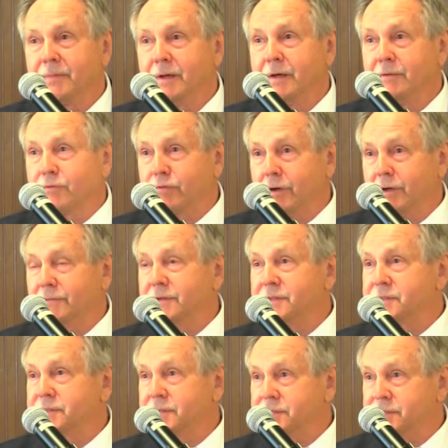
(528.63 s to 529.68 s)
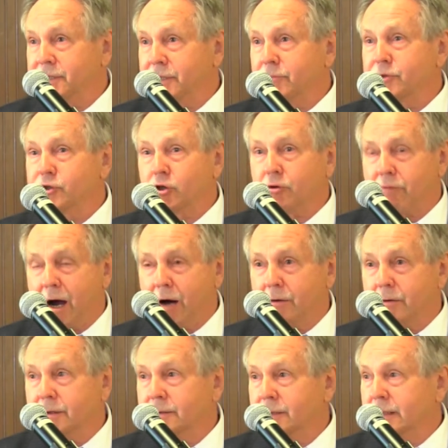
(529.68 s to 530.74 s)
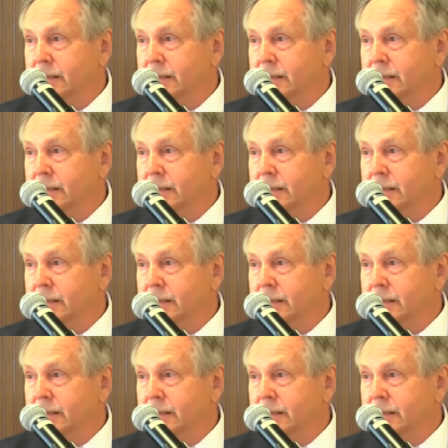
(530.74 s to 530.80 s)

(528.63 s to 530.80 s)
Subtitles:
in front of this distinguished crowd,